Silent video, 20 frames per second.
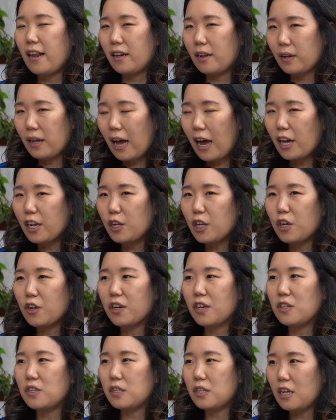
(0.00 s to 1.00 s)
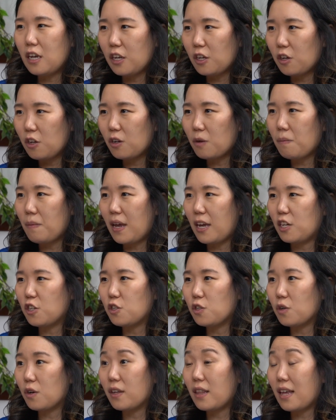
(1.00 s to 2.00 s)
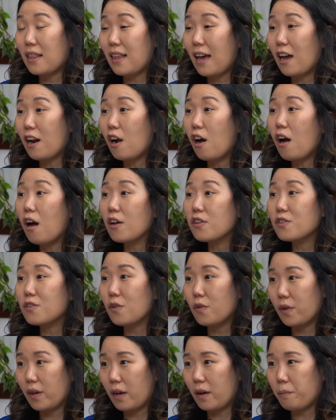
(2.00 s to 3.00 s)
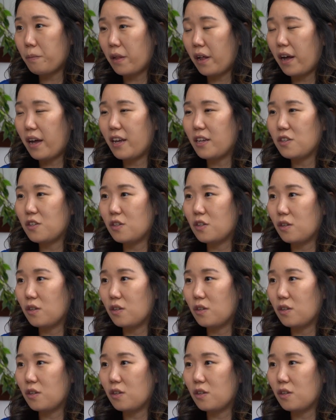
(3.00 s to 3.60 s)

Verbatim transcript: And how do you continue to make sure that that also applies